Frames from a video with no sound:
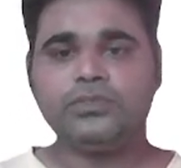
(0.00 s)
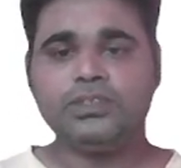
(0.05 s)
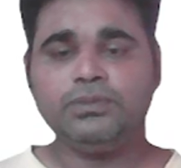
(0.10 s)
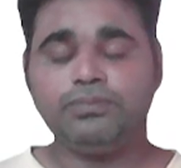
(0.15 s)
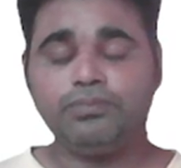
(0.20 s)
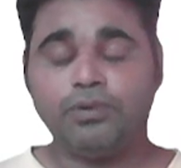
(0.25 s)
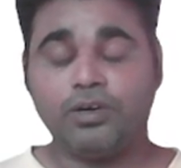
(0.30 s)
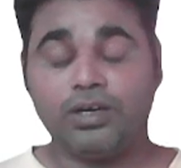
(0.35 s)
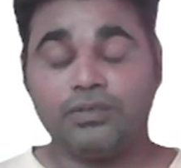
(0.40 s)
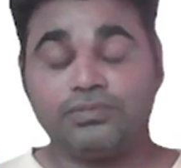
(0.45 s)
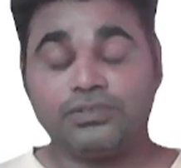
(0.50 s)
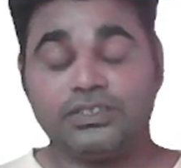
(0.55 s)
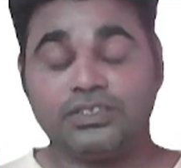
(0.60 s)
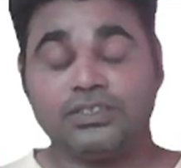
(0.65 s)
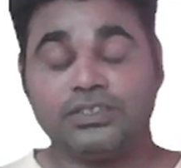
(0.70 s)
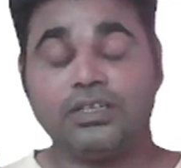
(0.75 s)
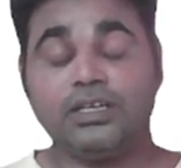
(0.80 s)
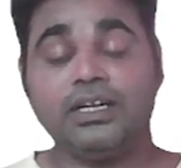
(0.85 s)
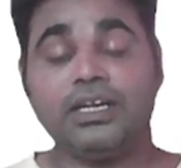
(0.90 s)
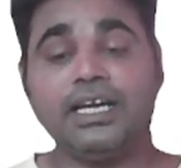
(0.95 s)
forms in
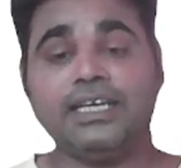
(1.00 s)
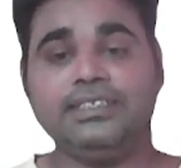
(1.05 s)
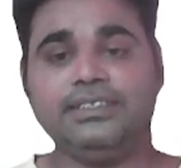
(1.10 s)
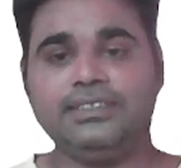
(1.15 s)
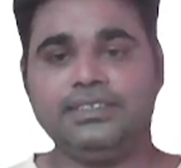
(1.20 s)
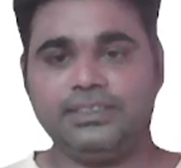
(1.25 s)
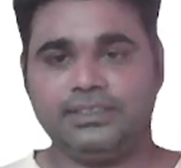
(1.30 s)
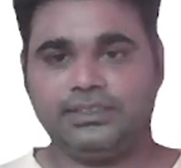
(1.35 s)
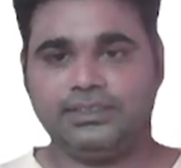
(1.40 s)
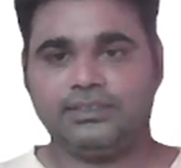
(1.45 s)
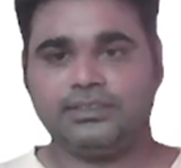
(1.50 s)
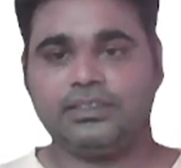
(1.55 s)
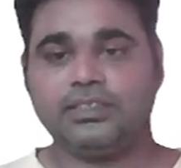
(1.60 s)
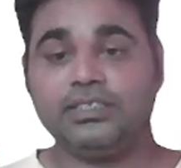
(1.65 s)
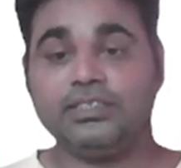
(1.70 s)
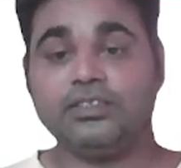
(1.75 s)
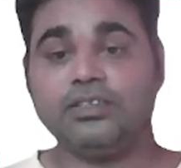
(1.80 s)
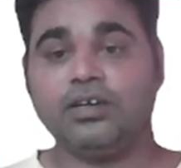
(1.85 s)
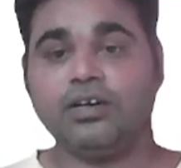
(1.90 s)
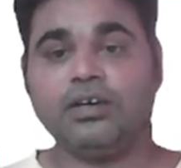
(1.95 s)
the light,
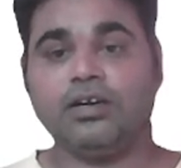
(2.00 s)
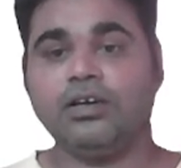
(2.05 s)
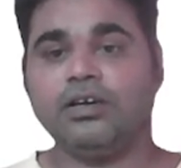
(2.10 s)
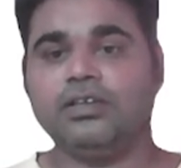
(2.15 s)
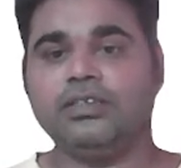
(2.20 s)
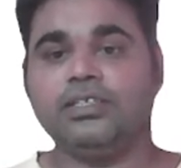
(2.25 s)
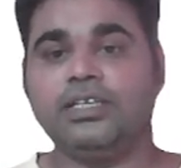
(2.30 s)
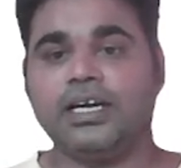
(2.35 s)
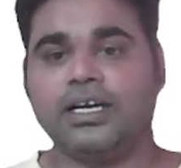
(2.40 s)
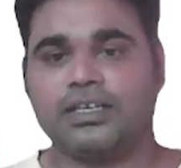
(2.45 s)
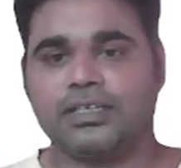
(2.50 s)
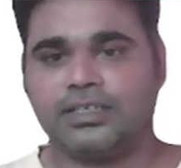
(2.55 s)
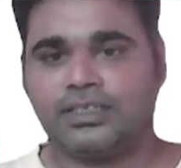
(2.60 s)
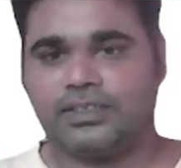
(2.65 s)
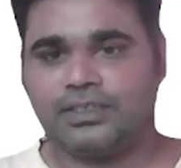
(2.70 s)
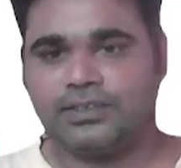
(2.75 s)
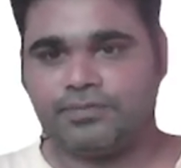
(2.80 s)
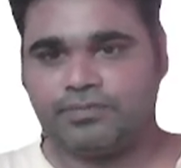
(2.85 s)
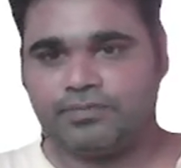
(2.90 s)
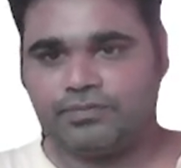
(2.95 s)
in the dark,
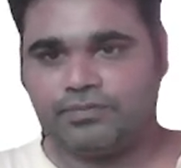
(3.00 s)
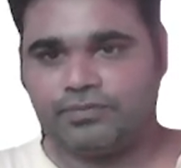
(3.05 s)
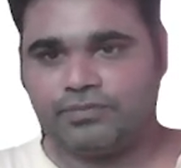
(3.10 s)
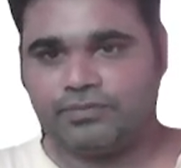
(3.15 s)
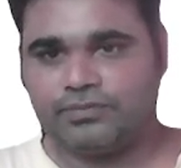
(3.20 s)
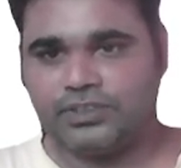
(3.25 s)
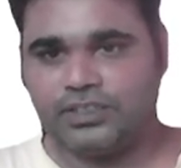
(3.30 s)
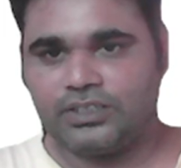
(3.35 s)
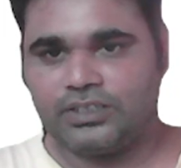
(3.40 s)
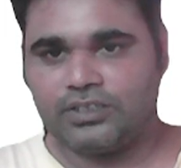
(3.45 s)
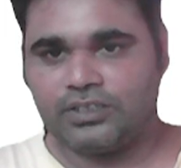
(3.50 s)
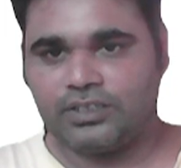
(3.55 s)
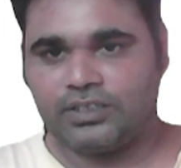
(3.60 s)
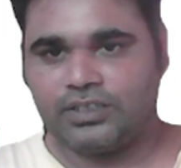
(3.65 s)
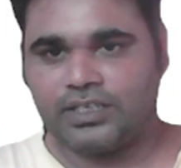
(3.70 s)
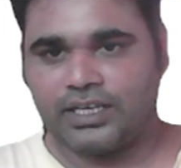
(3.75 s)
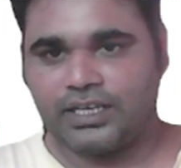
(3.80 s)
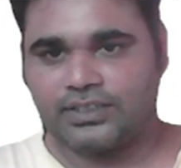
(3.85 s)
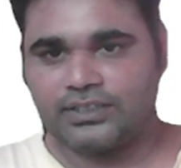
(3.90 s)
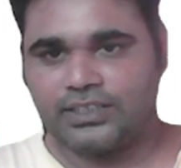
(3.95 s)

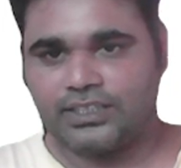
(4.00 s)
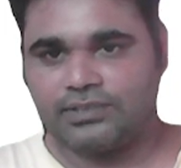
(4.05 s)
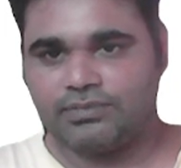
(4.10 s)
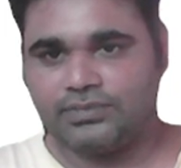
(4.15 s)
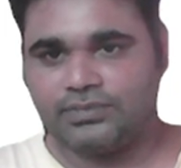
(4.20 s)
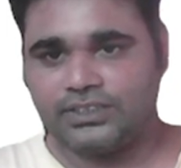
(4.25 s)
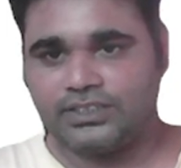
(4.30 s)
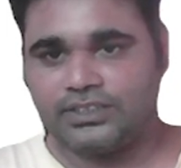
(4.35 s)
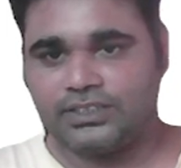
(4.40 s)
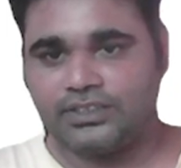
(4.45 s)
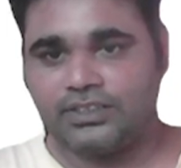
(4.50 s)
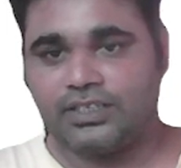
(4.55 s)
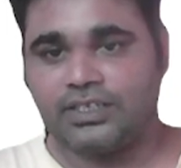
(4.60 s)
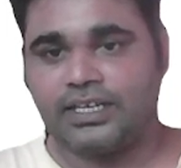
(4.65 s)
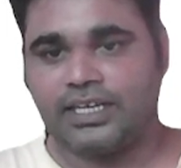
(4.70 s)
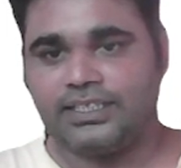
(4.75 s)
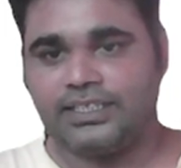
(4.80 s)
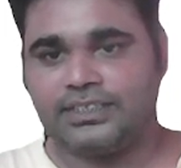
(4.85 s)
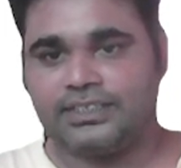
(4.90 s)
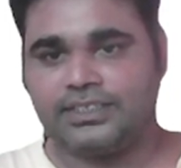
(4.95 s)
that means in the
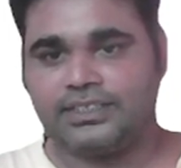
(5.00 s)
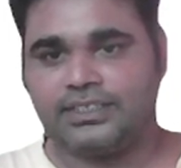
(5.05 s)
night.